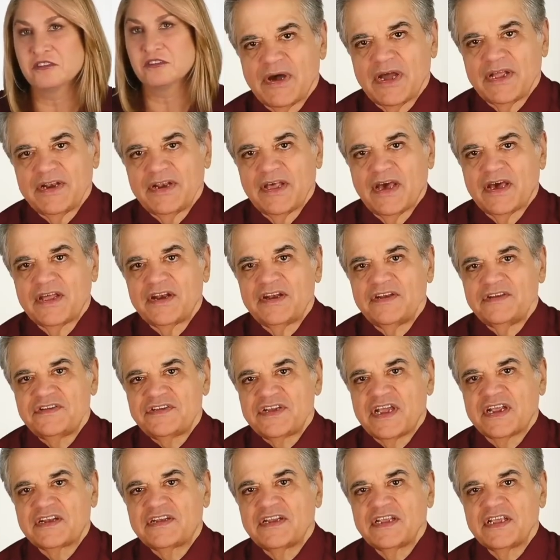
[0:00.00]
By not
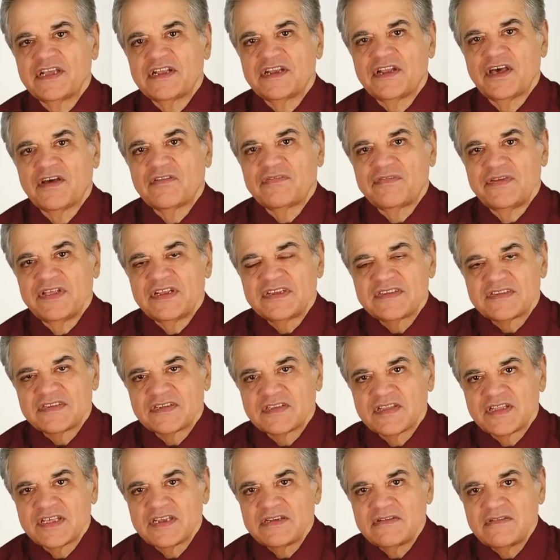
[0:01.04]
injecting enough
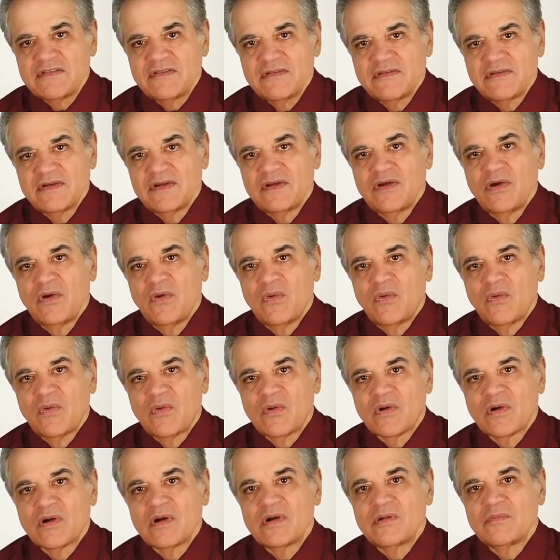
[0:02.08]
insulin,
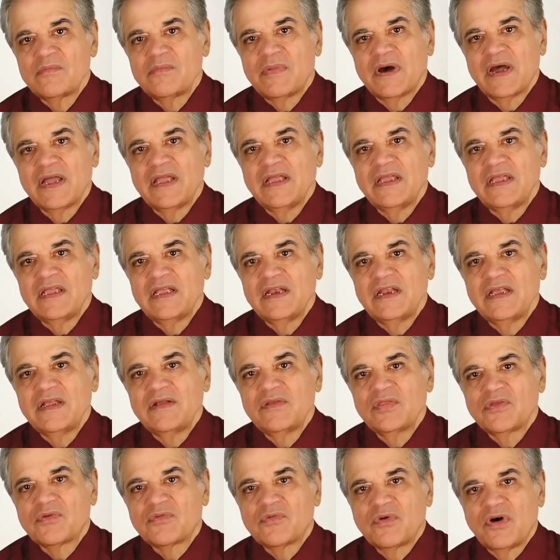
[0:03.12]
or by eating
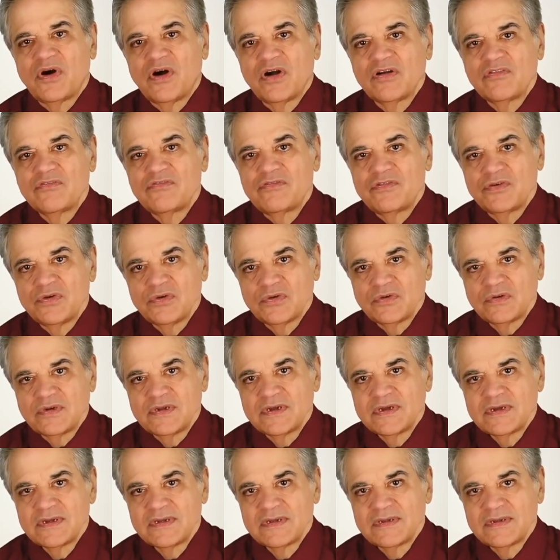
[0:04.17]
the wrong food.